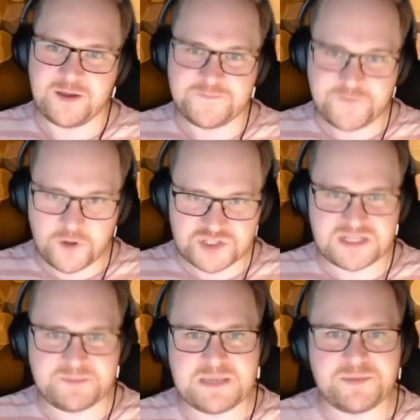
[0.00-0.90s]

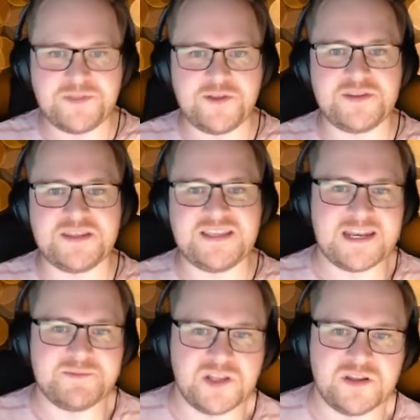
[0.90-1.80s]
Unfortunately, people thought that the
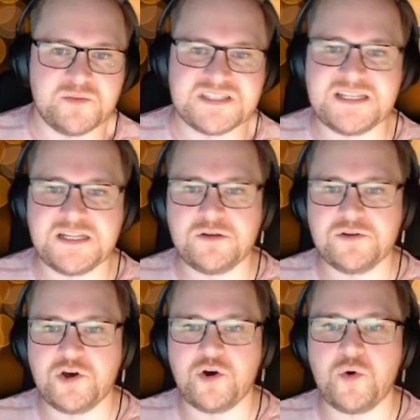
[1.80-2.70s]
animal on the Mozilla
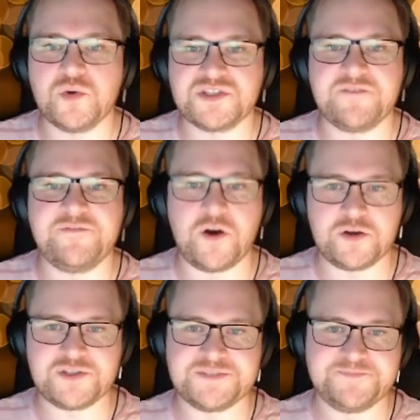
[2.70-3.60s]
logo was a
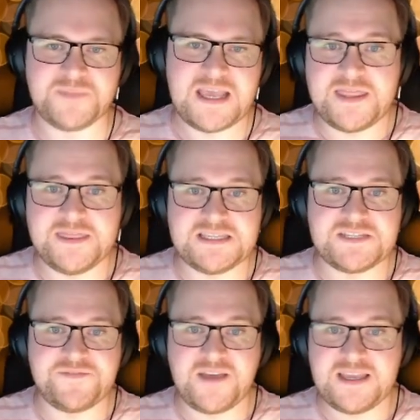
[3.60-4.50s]
fox.
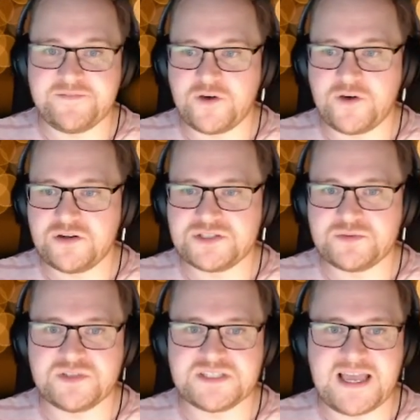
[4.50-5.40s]
This Firefox
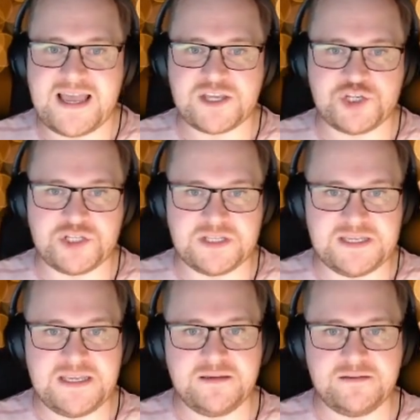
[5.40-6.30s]
was
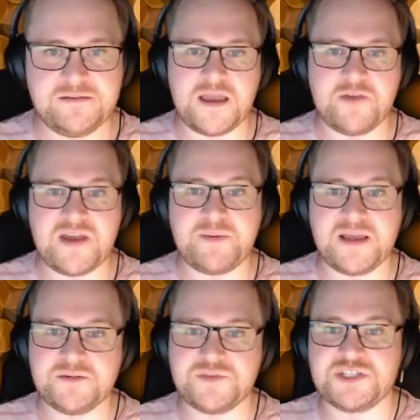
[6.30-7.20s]
actually a red
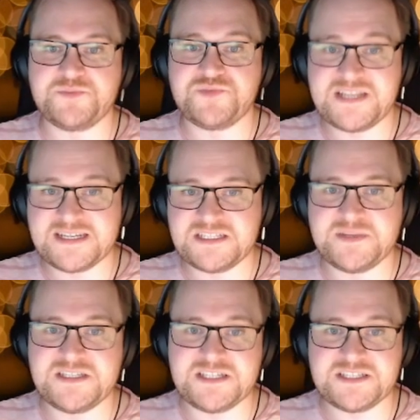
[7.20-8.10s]
panda, which is a protected
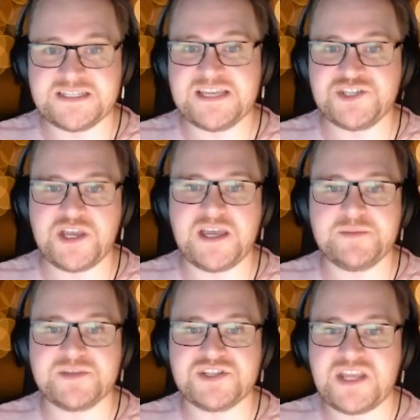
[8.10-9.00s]
species in Asia, and a
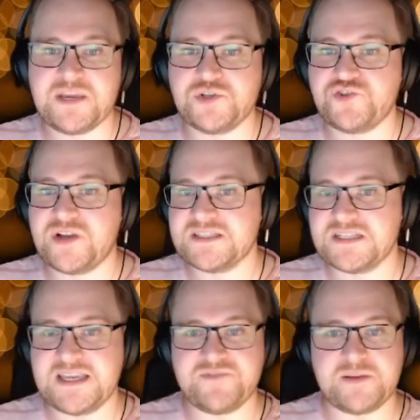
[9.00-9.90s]
mistake when
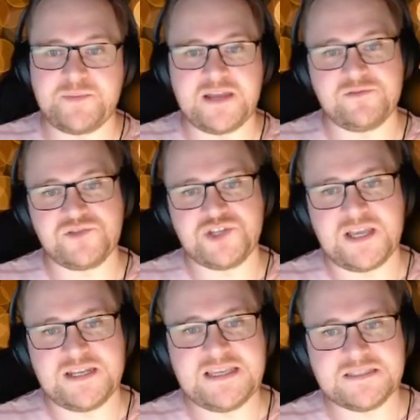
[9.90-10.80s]
translating red panda from
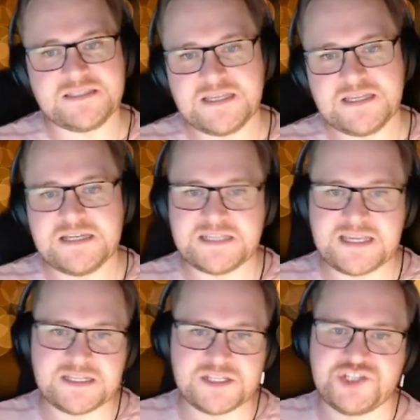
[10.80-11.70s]
Chinese to
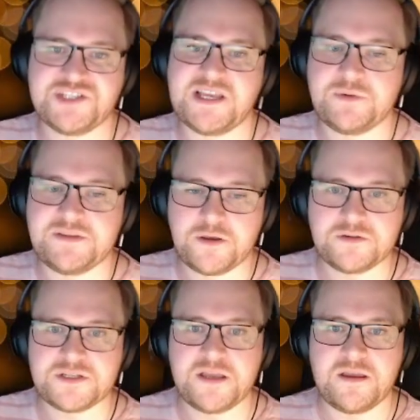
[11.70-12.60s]
English is how we
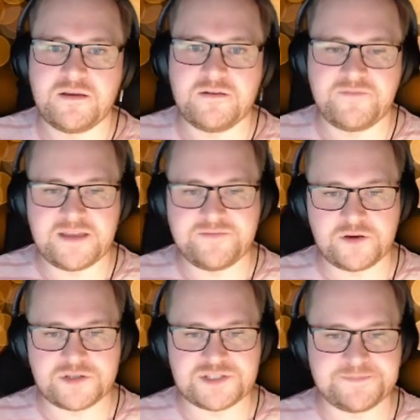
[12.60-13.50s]
got
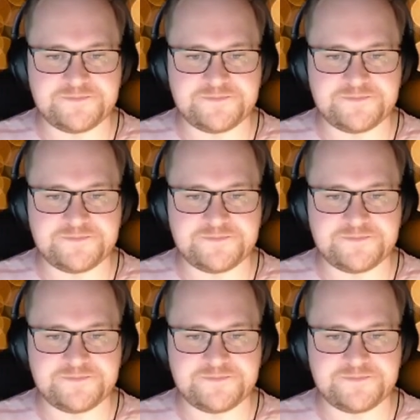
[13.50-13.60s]
Firefox.